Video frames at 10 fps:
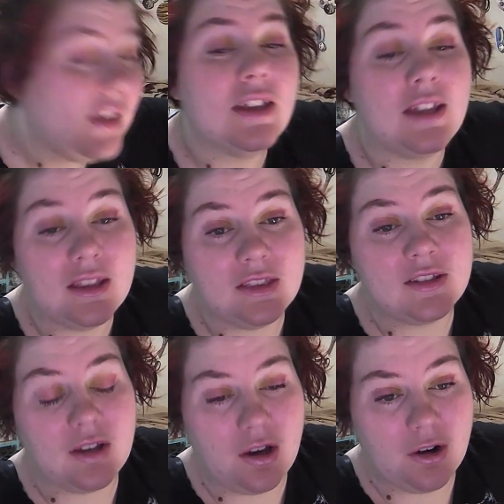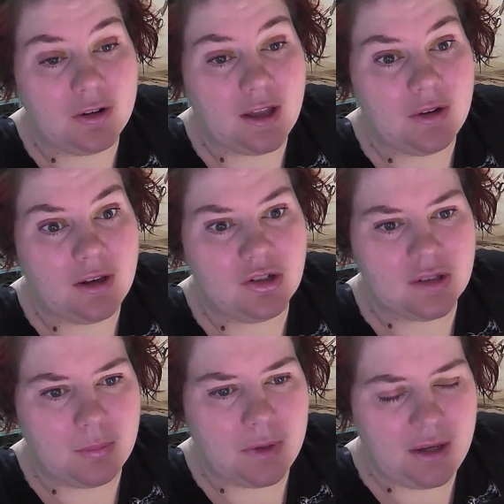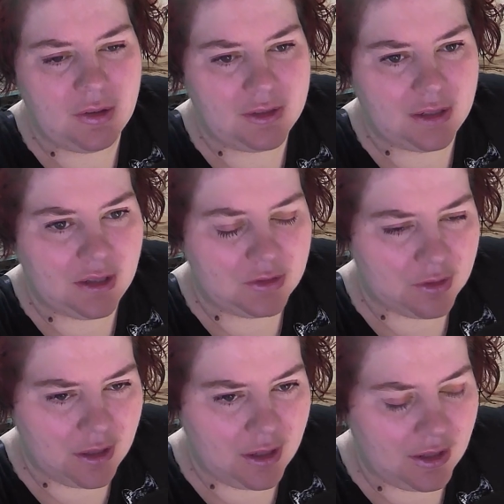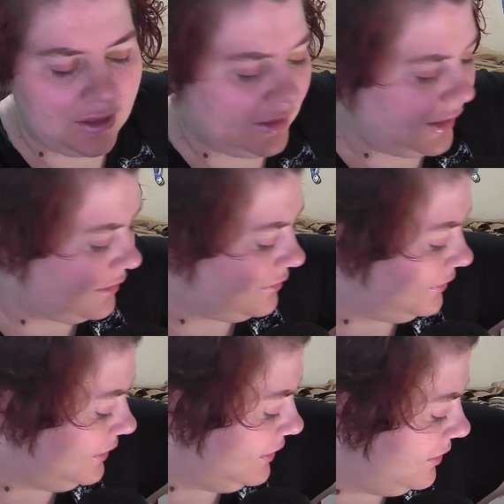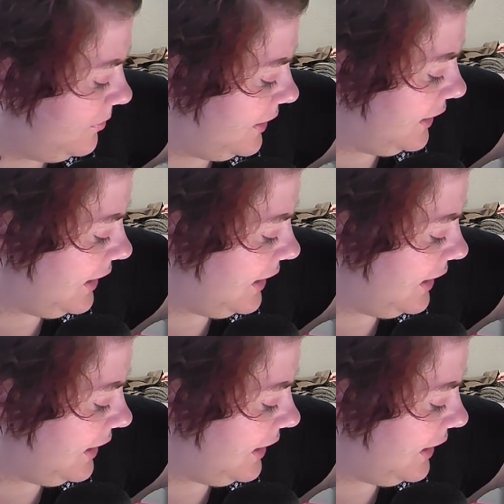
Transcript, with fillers: can get this card out, I just got my nails done yesterday and I can't pick